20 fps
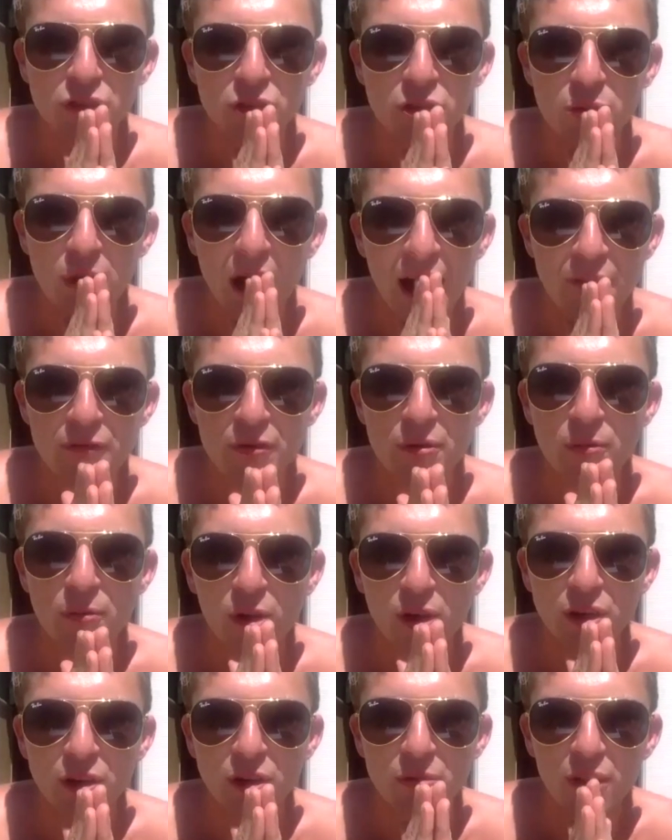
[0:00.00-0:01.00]
to
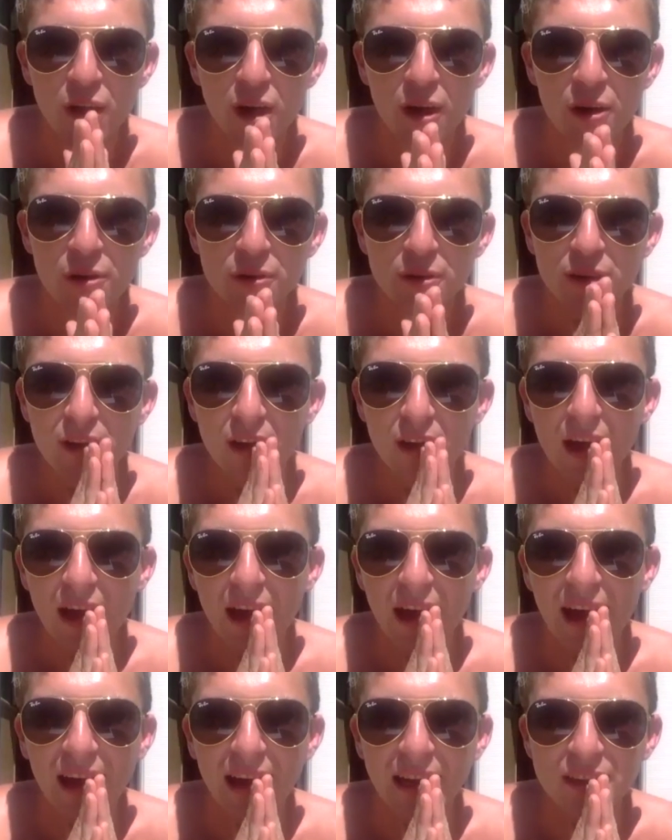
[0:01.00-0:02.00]
everyone you know
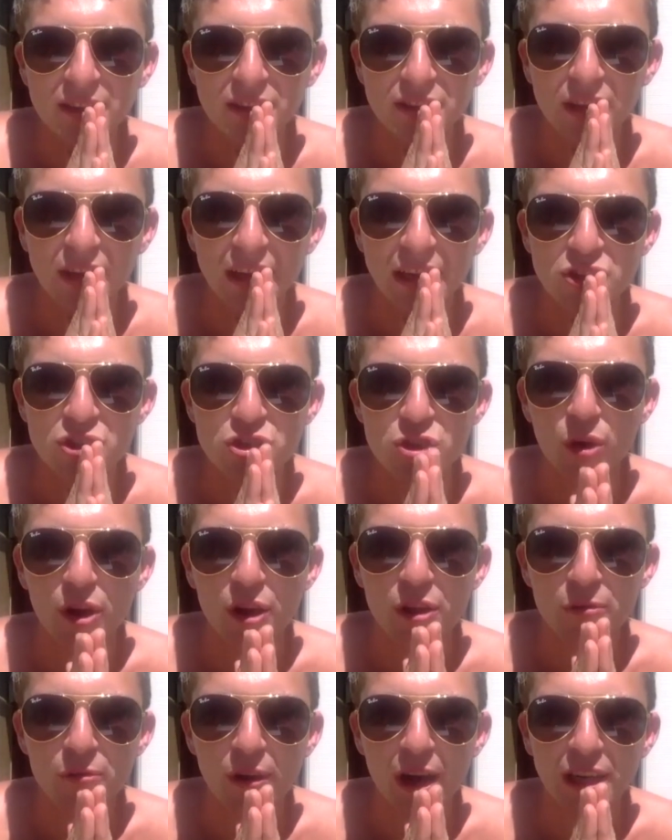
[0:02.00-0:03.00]
and
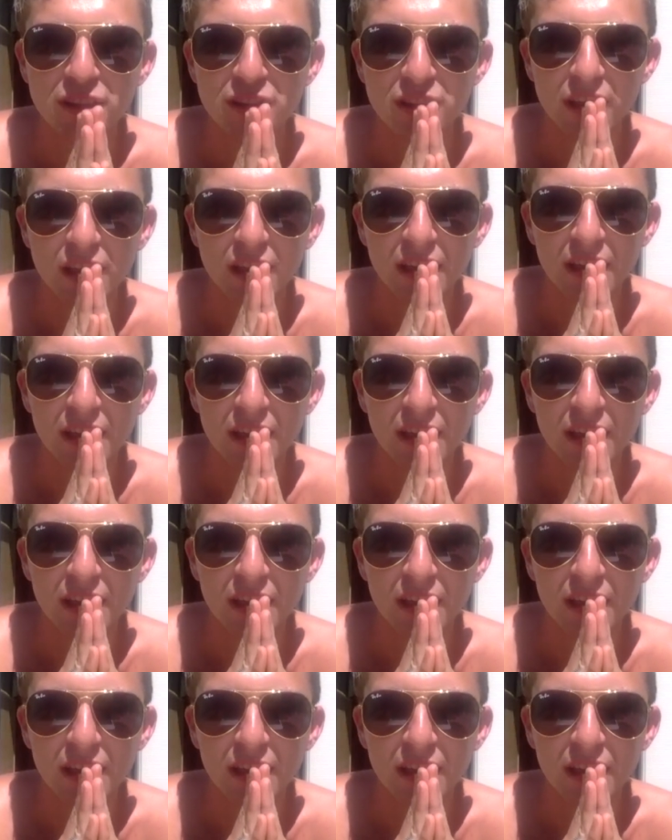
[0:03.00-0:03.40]
enjoy